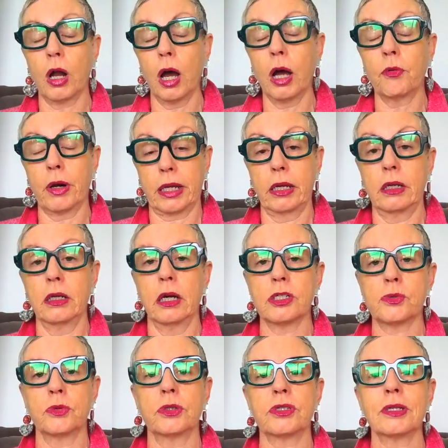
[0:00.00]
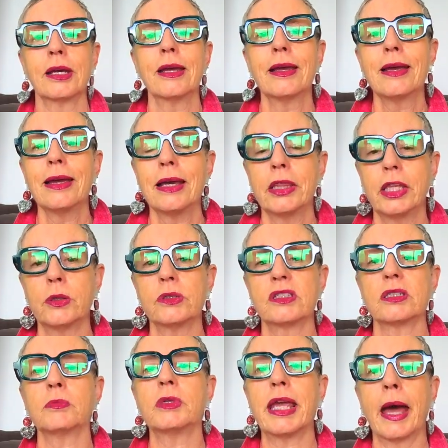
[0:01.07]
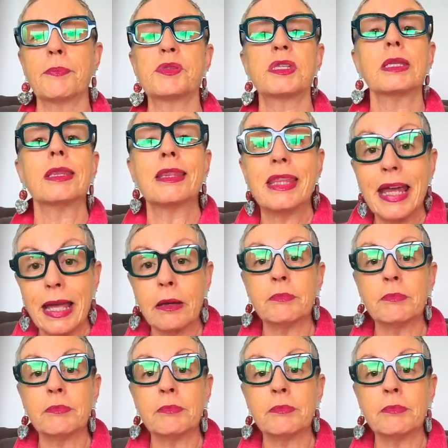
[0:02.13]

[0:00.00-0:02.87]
I recognized was, there were some gaps in their